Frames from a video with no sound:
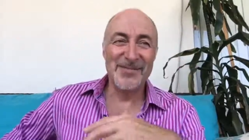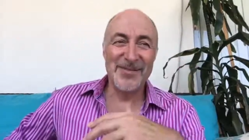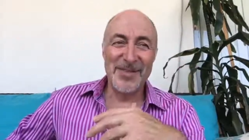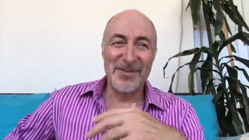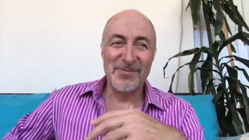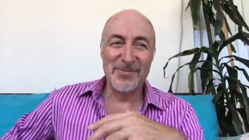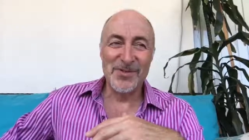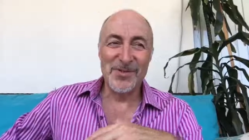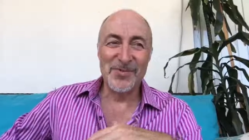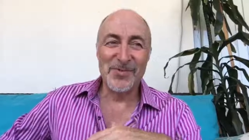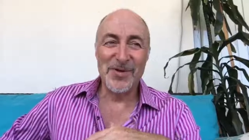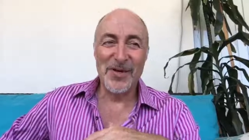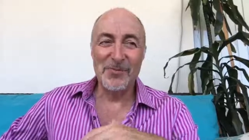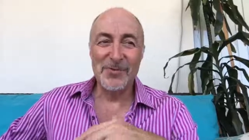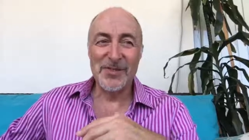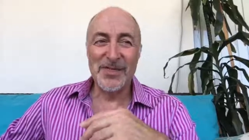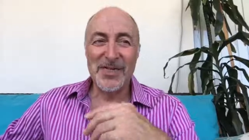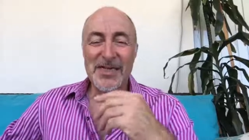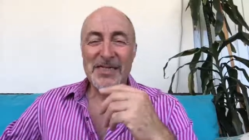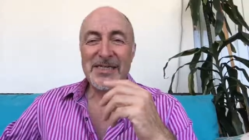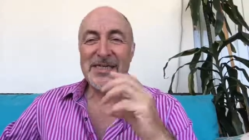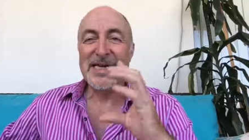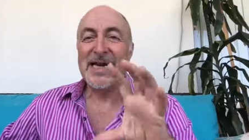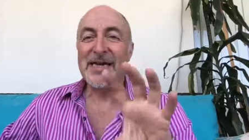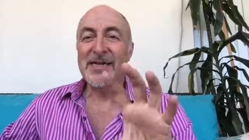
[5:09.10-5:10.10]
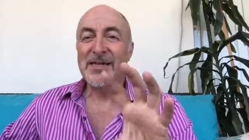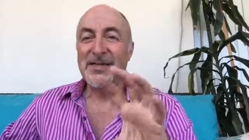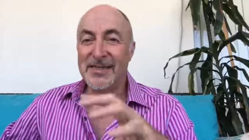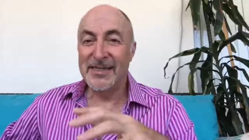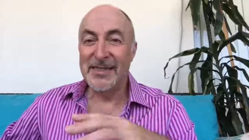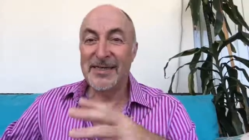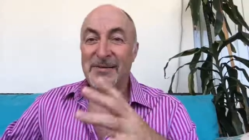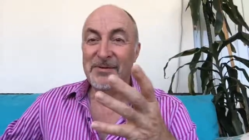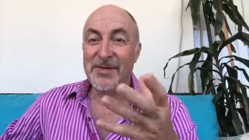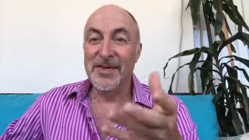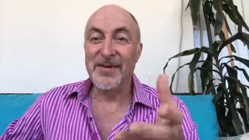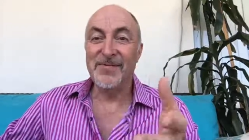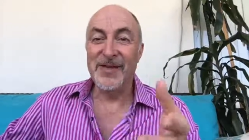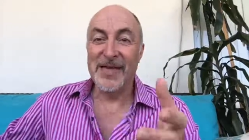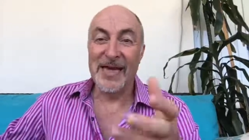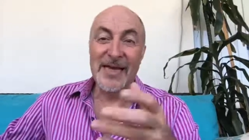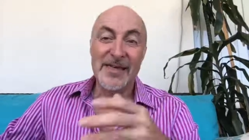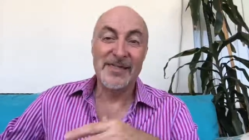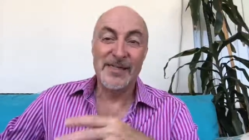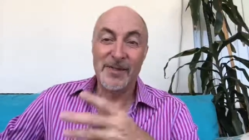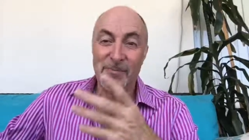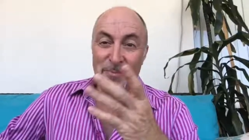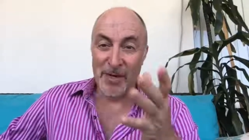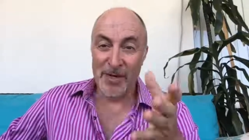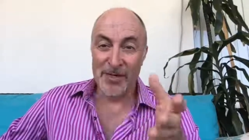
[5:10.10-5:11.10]
There was, it was an Italian-themed evening,
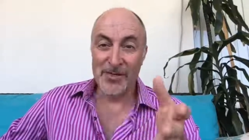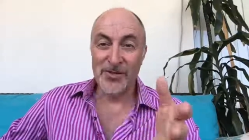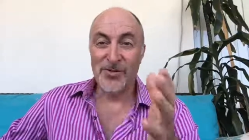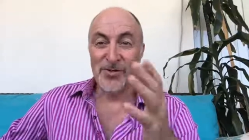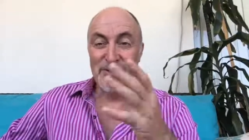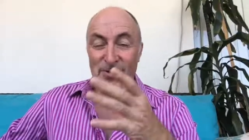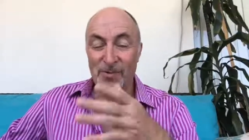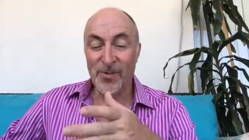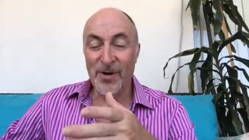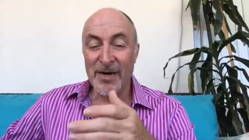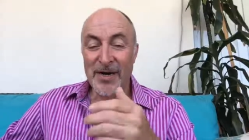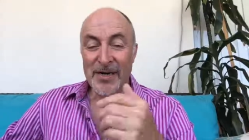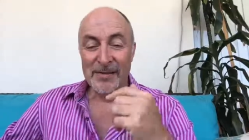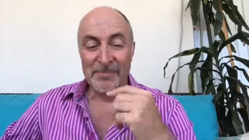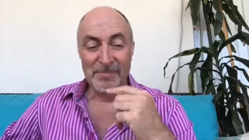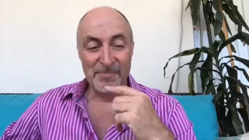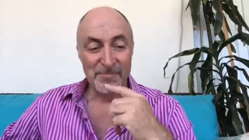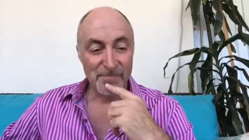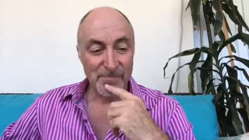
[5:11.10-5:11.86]
hence the pasta and the wine.